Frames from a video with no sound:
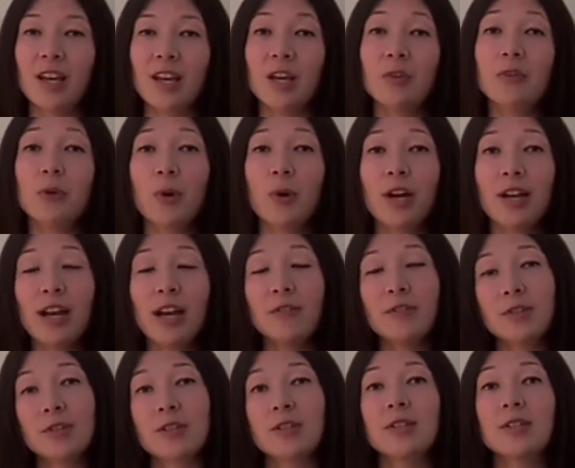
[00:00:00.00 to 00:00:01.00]
If you want to have
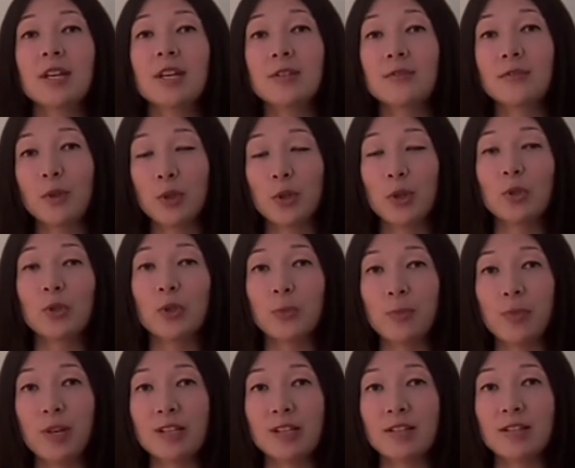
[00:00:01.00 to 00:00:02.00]
a successful local
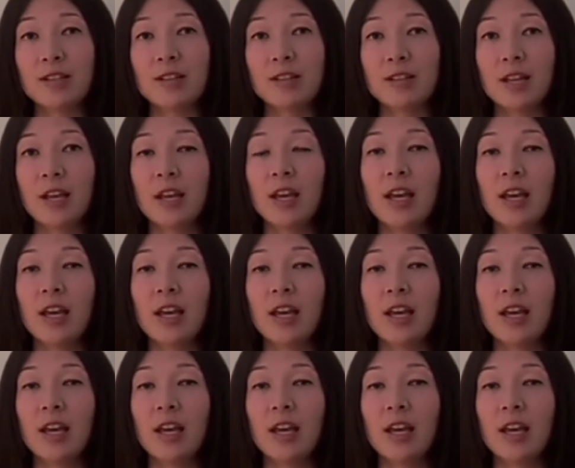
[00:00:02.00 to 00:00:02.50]
business,